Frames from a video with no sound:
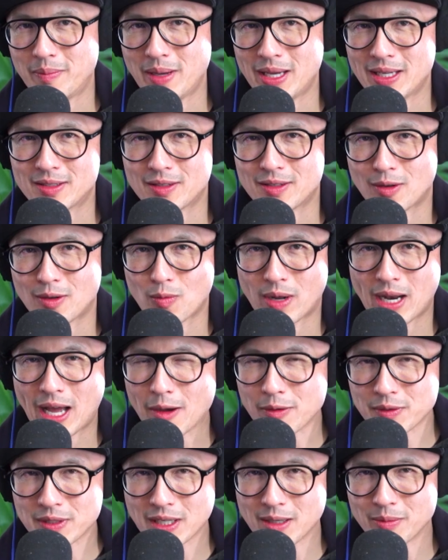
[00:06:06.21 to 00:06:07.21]
based on what I
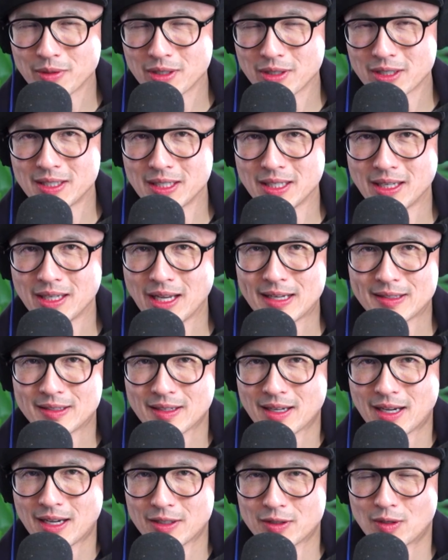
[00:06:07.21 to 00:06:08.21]
was able to see as
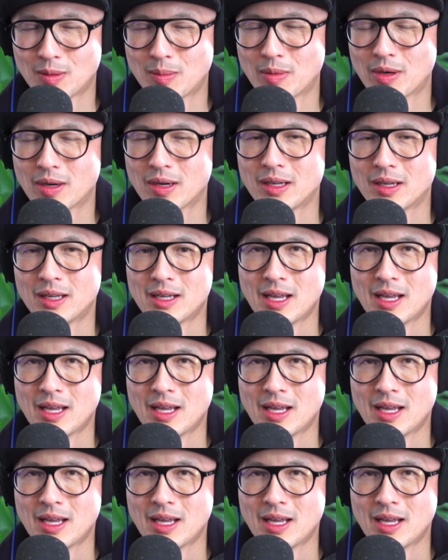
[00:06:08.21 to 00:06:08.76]
a customer.